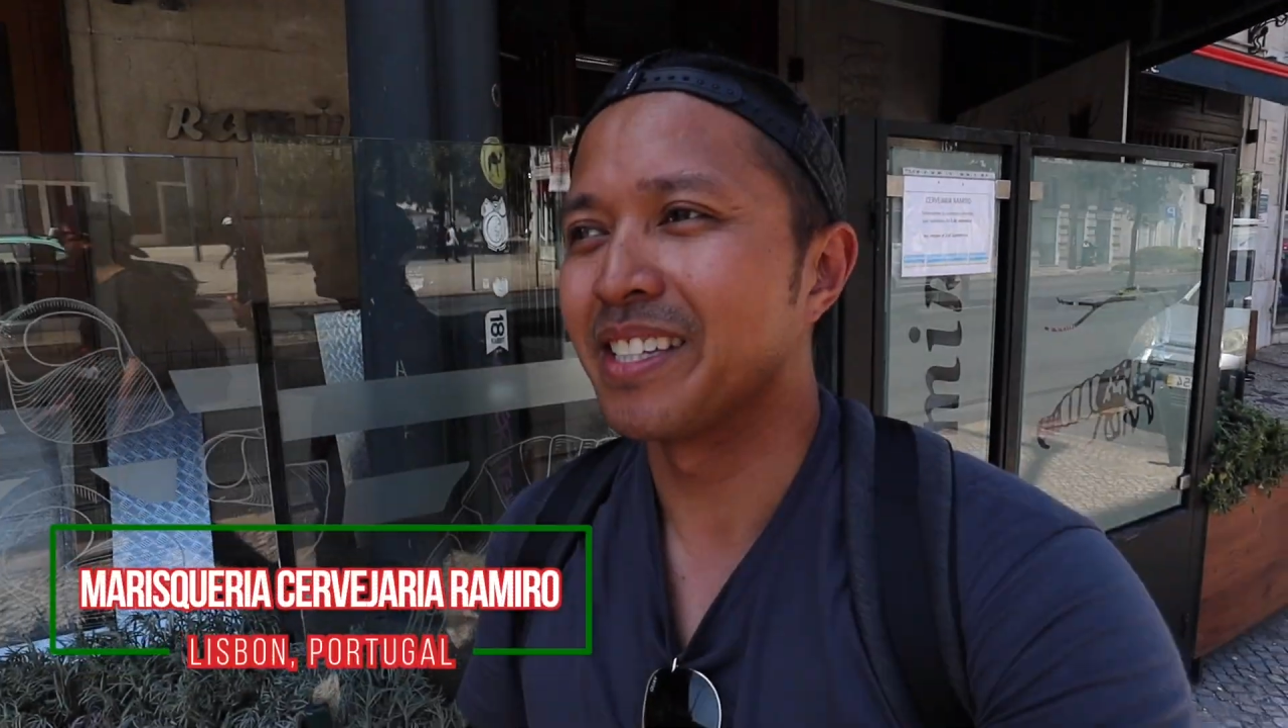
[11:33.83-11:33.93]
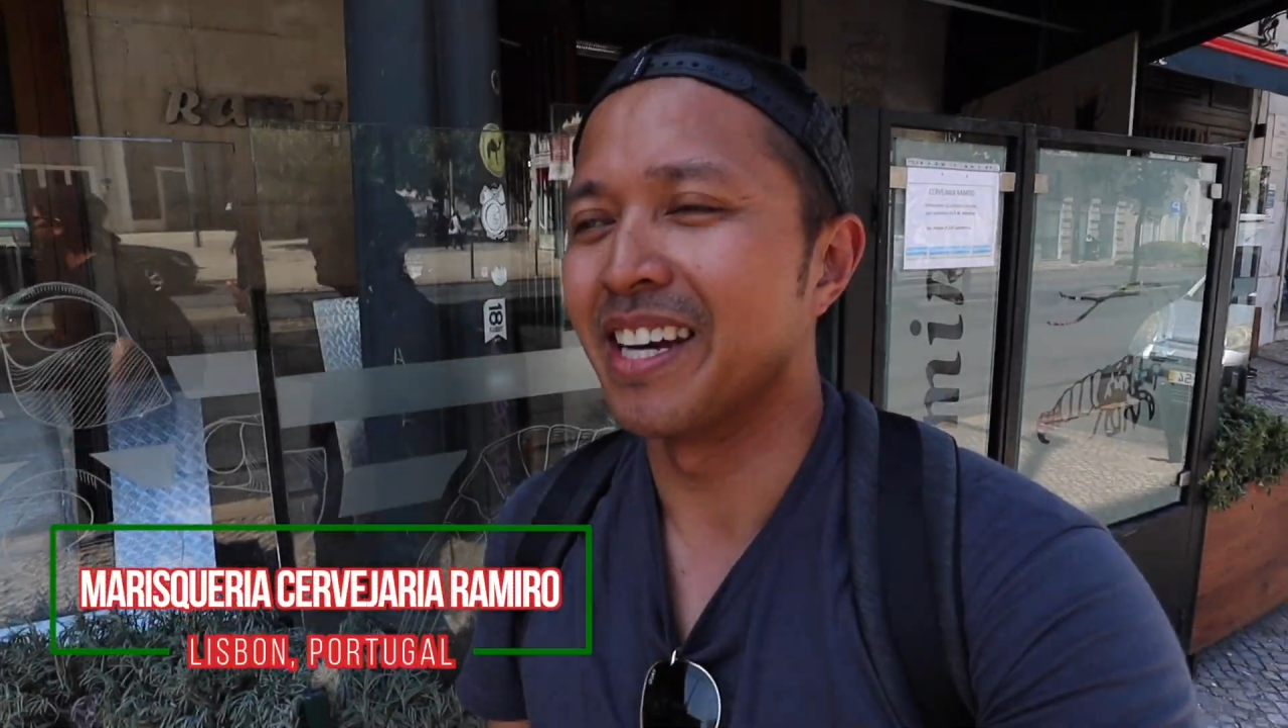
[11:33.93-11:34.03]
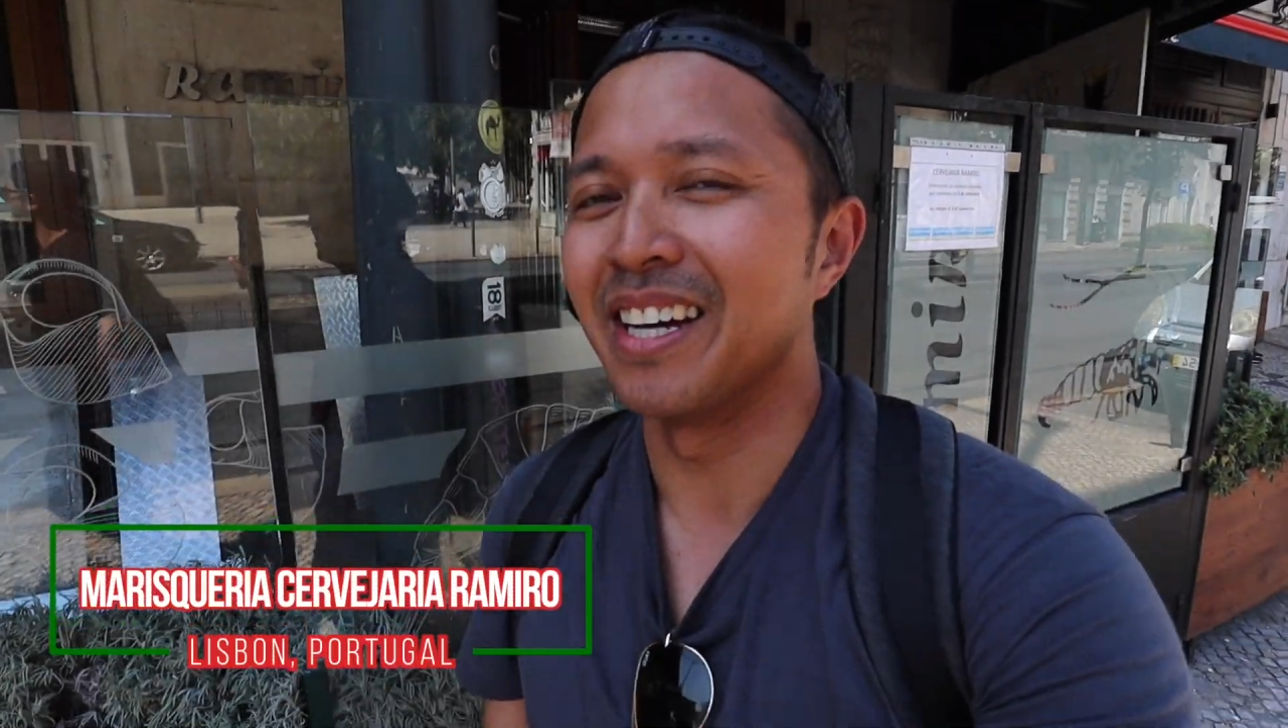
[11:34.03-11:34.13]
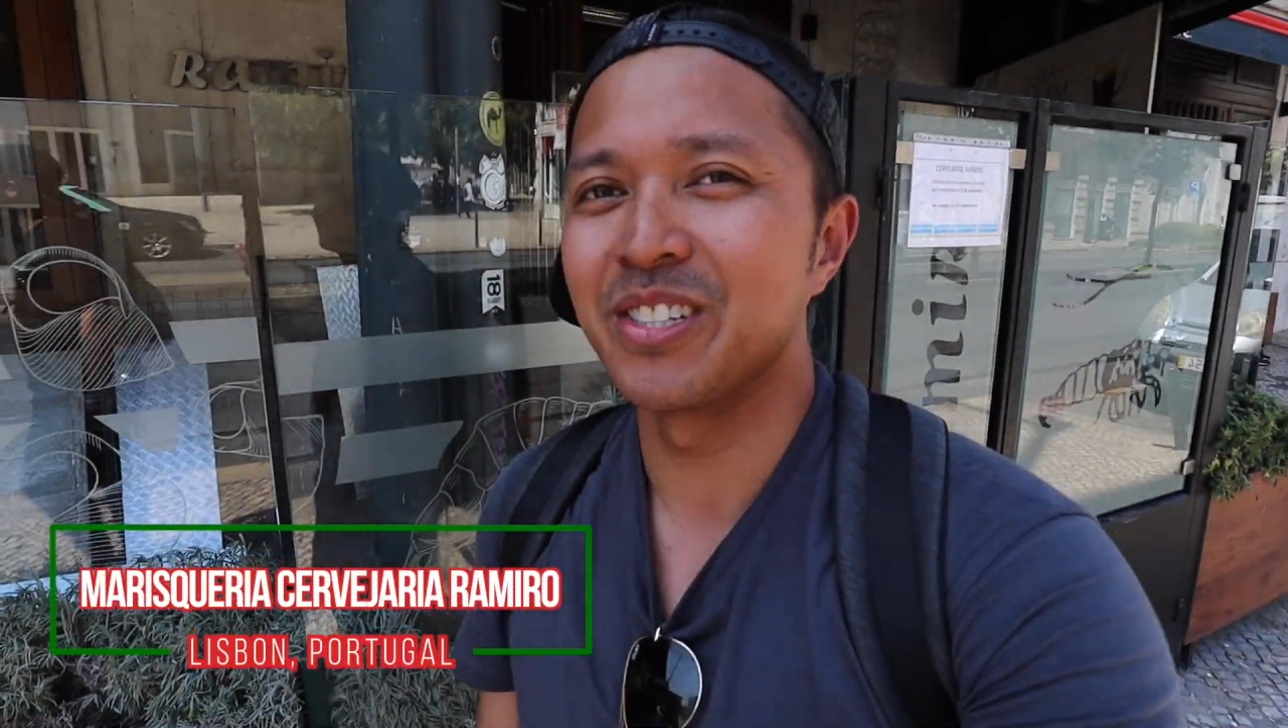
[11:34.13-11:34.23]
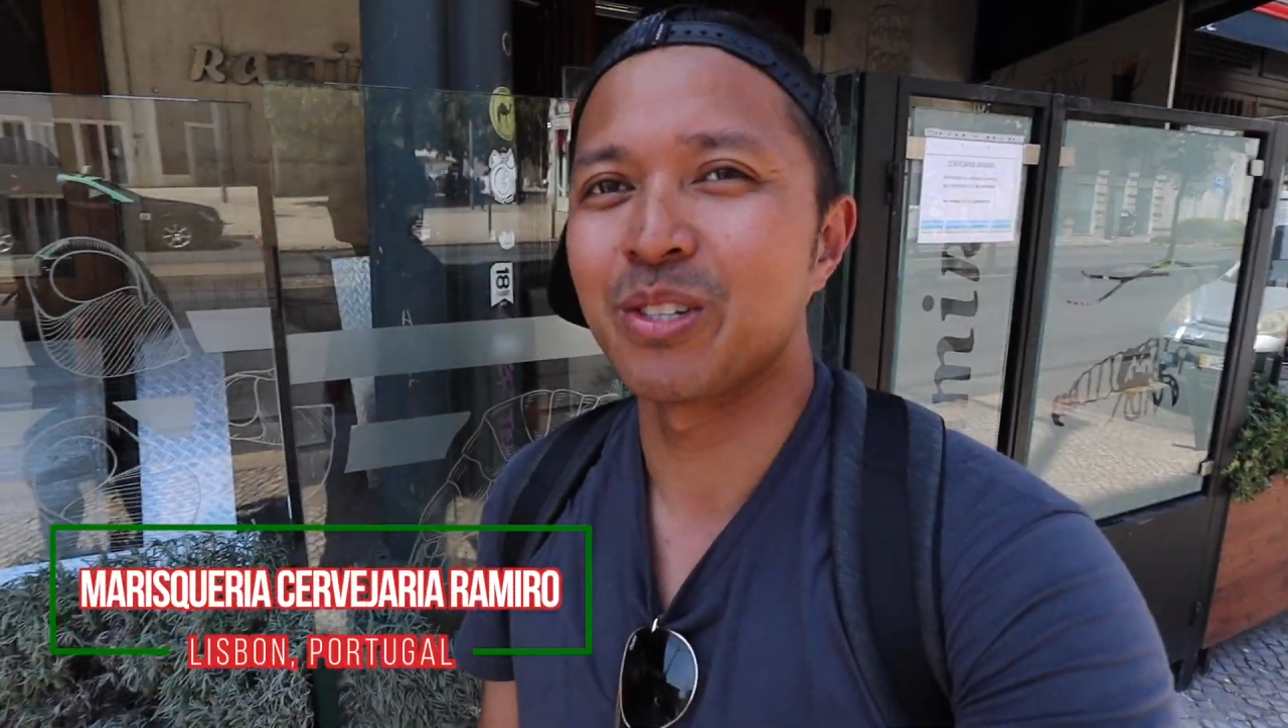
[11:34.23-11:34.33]

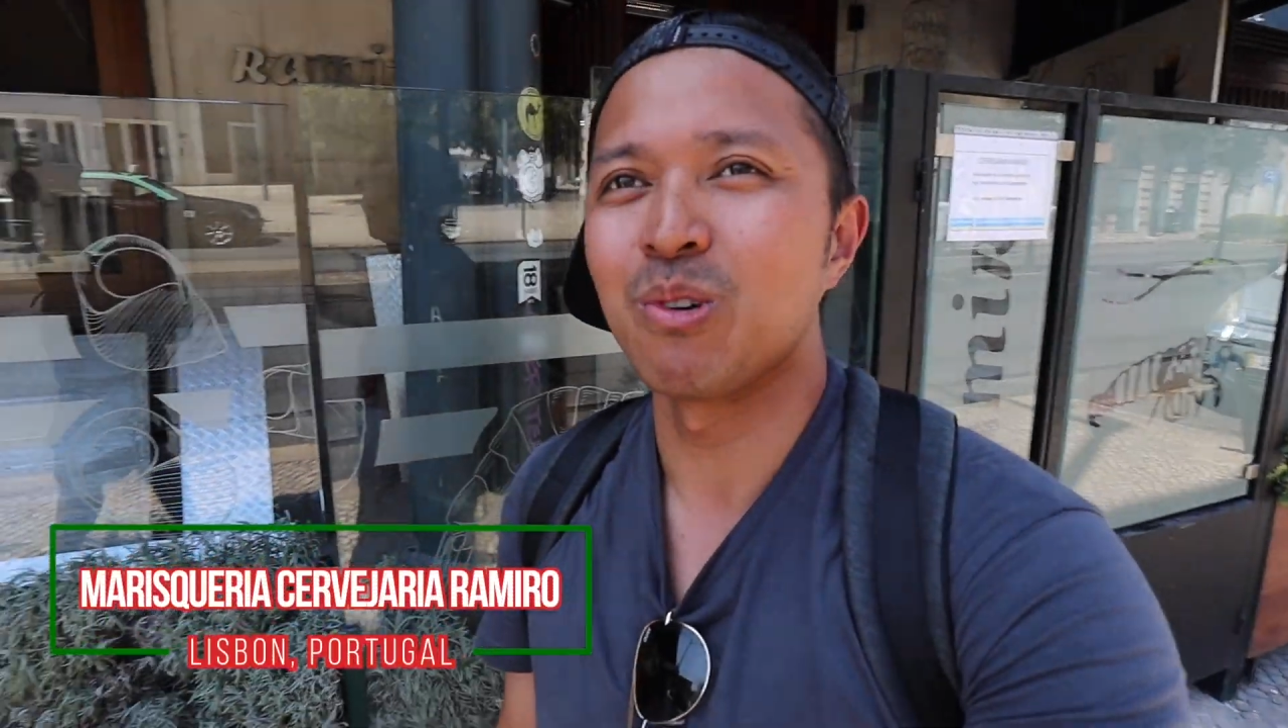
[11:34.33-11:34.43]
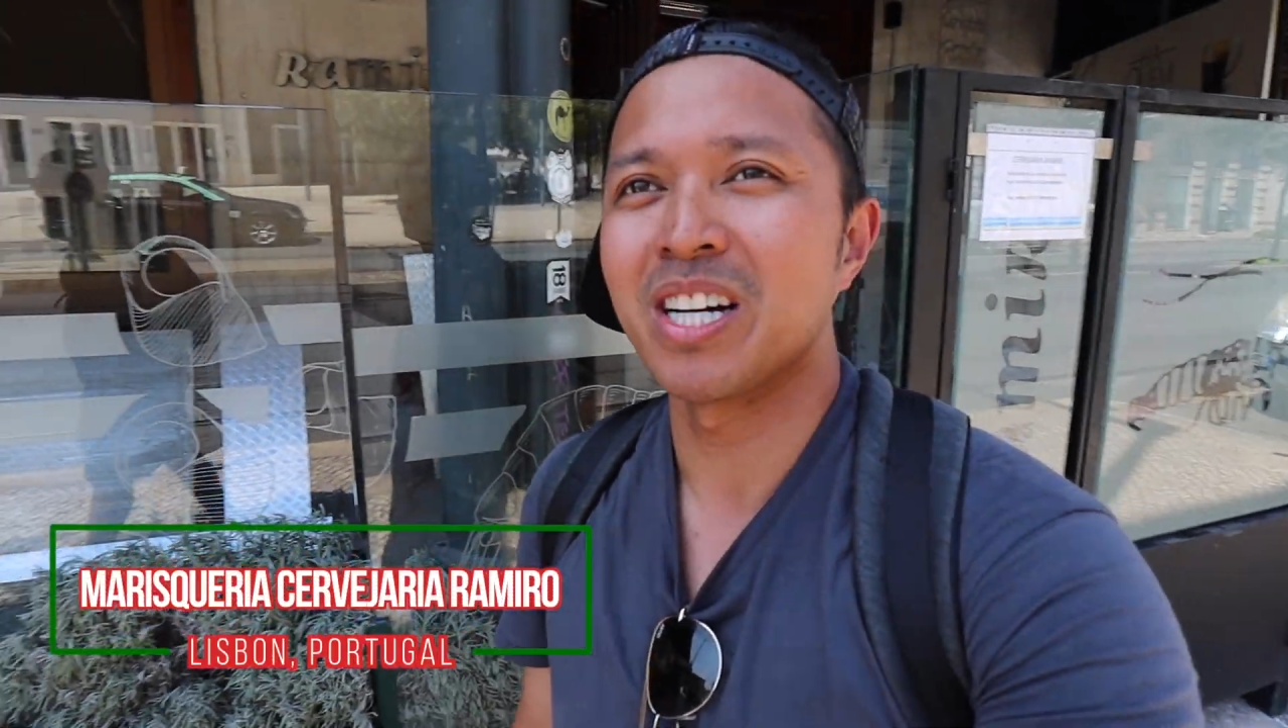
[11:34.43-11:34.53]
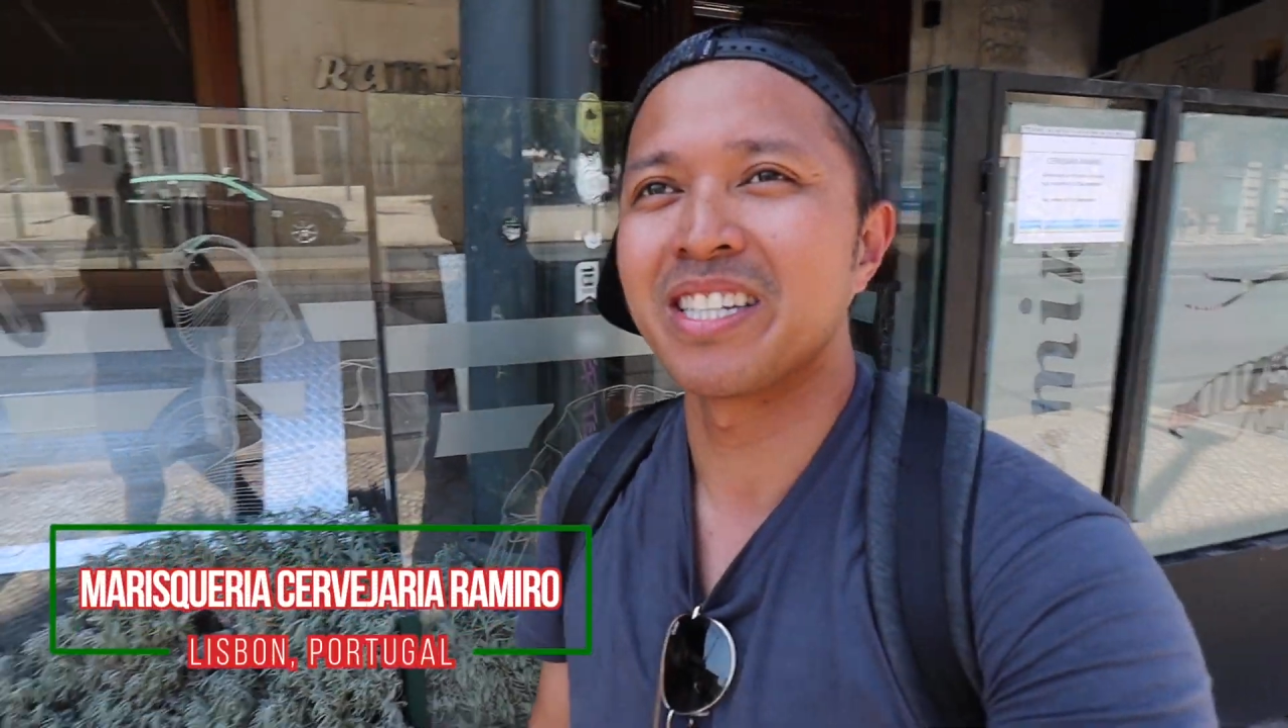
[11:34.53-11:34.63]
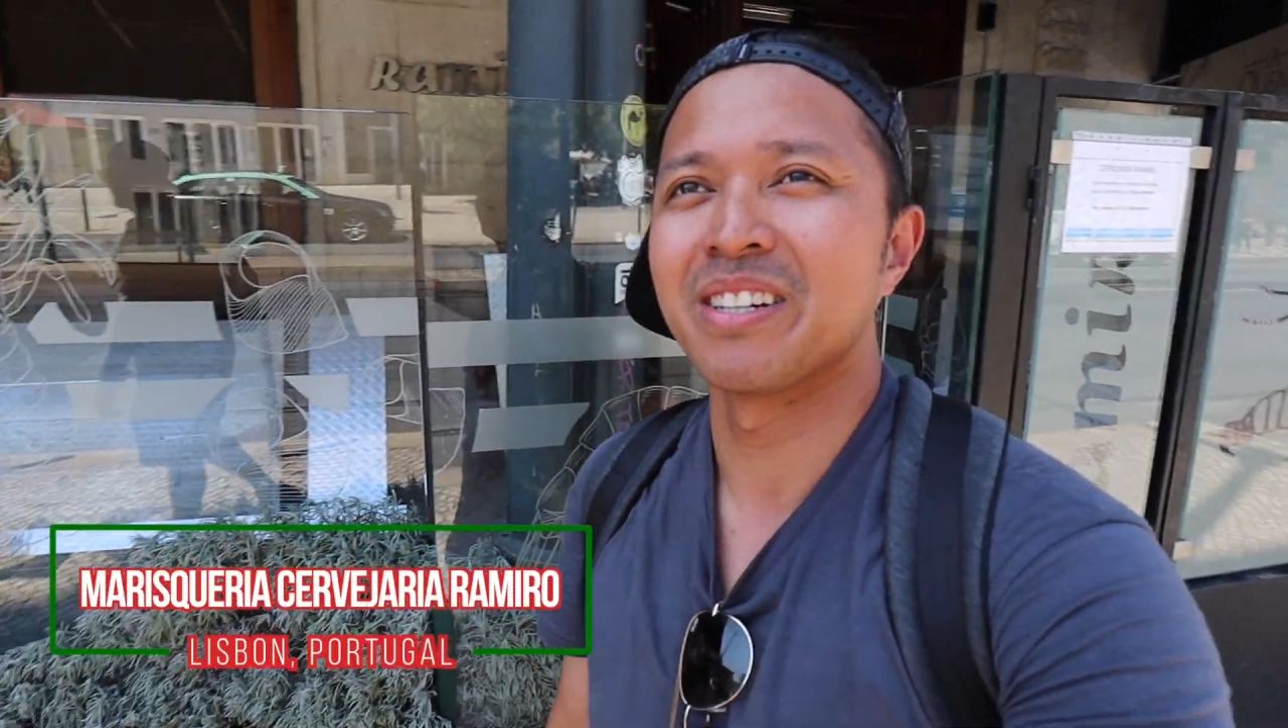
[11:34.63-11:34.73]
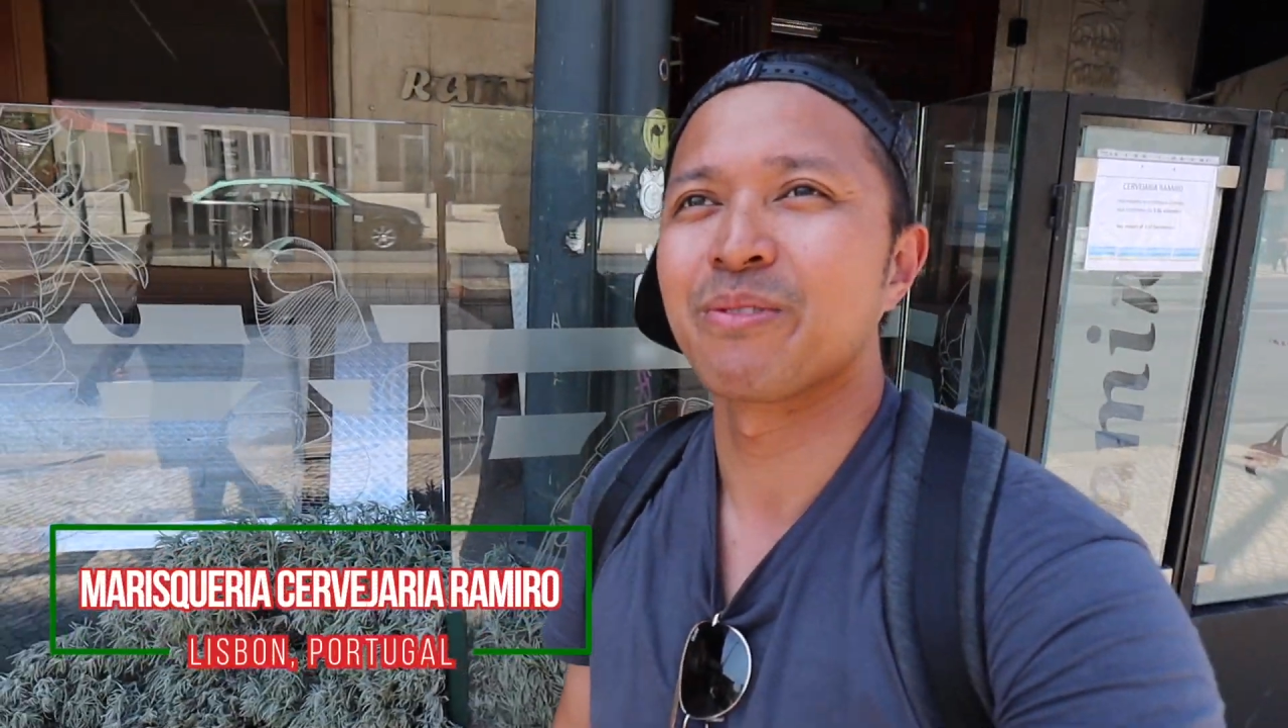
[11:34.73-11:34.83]
Tal just
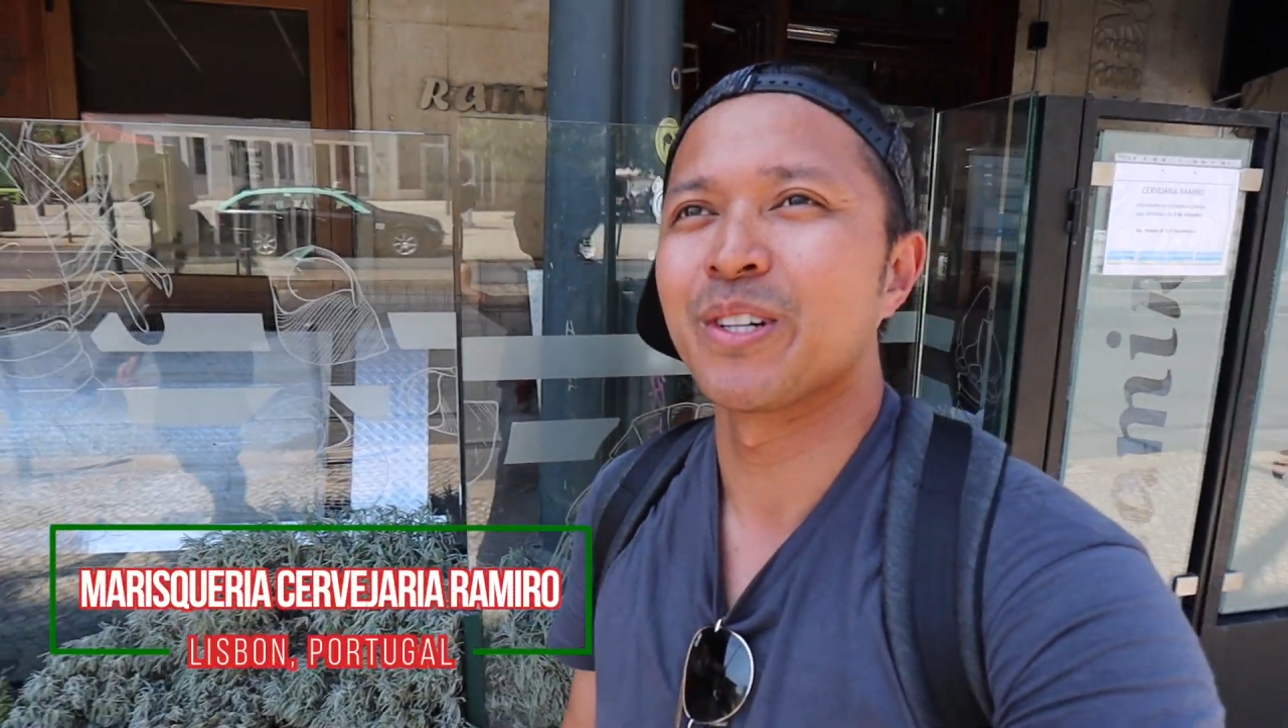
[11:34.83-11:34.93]
walked here